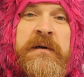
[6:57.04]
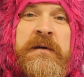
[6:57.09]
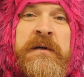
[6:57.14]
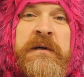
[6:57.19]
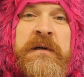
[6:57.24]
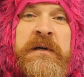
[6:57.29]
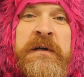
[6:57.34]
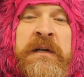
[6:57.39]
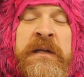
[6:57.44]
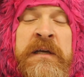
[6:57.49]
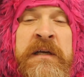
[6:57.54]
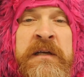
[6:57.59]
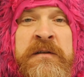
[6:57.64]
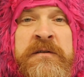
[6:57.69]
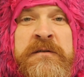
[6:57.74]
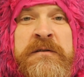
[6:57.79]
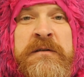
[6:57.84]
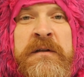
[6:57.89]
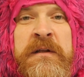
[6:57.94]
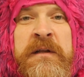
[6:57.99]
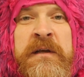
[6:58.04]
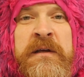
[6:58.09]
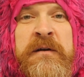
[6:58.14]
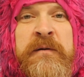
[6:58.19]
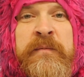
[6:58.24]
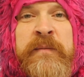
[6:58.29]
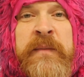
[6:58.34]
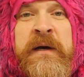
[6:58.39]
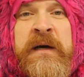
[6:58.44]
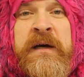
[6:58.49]
It cleans the
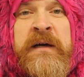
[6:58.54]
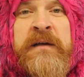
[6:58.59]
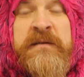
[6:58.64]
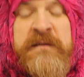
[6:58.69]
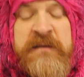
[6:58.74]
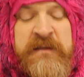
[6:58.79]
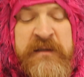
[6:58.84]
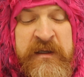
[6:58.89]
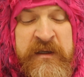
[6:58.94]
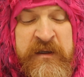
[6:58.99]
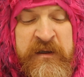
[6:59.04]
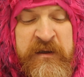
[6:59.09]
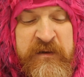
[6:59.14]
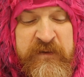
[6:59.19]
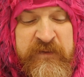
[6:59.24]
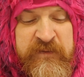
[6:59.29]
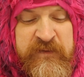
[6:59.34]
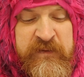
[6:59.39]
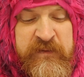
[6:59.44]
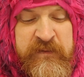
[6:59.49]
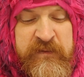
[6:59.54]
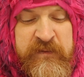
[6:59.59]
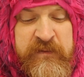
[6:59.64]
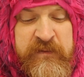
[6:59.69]
litter by itself.